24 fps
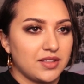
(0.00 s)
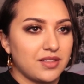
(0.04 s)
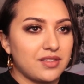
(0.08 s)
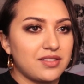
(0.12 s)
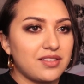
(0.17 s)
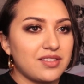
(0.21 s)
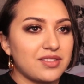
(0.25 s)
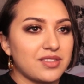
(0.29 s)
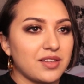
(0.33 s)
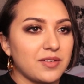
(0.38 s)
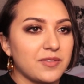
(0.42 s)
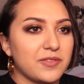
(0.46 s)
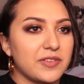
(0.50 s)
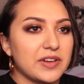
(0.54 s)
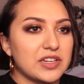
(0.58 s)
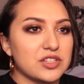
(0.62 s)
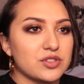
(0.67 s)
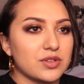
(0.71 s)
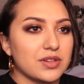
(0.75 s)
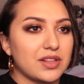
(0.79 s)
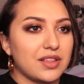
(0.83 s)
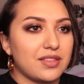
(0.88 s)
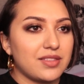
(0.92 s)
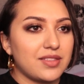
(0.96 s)
This is so
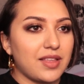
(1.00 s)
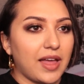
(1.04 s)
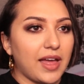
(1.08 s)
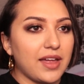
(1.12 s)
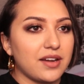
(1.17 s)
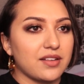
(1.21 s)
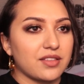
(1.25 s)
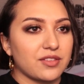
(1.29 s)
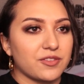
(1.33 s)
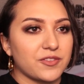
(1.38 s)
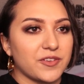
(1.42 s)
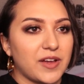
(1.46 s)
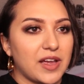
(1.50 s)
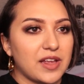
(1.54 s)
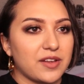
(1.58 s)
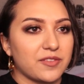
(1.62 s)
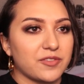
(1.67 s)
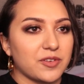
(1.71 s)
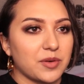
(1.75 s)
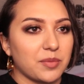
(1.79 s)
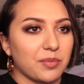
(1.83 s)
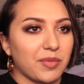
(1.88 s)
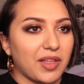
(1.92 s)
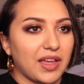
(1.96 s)
visually satisfying
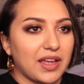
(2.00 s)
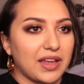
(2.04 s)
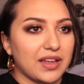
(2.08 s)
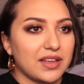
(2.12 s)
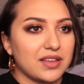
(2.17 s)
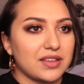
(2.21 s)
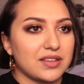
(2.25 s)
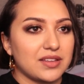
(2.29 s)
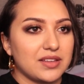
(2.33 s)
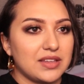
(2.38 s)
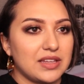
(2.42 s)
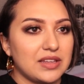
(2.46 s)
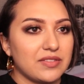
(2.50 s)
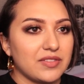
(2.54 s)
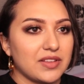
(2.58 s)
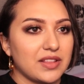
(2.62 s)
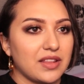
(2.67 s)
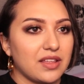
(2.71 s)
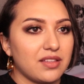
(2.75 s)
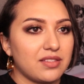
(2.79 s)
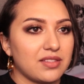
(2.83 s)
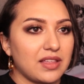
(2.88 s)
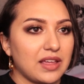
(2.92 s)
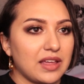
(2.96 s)
from like
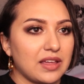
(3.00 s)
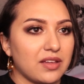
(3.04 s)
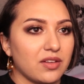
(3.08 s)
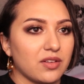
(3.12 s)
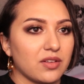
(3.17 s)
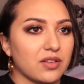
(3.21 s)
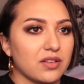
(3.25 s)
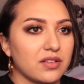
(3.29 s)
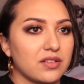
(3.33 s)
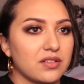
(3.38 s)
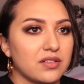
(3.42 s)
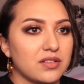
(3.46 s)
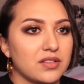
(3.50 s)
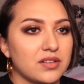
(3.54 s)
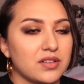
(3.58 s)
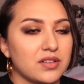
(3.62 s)
even this angle.